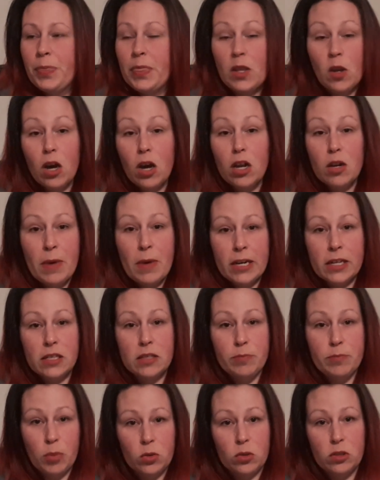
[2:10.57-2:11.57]
you're
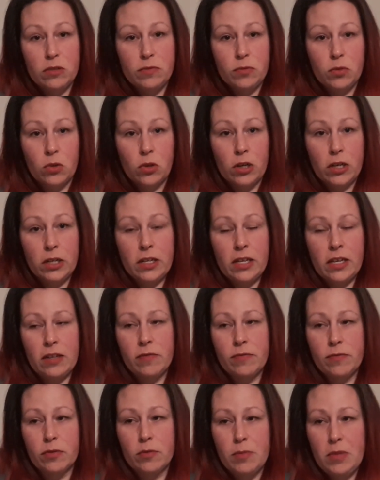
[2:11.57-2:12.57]
automatically bullied for it.
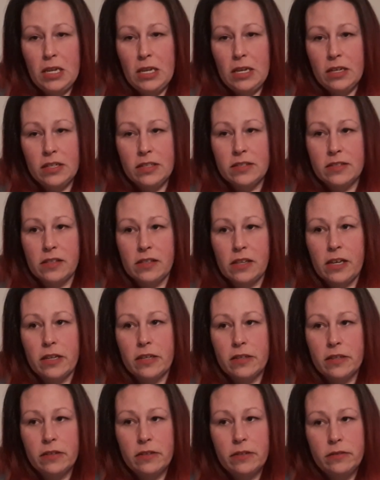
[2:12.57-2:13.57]
And for me, it's
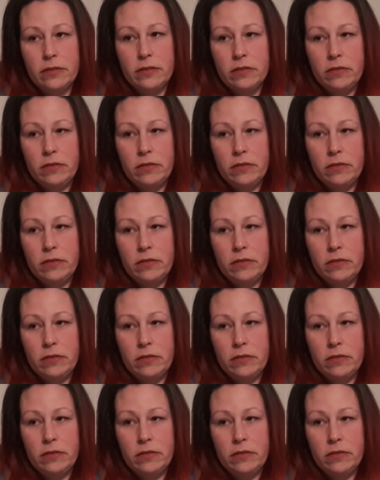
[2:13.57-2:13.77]
like,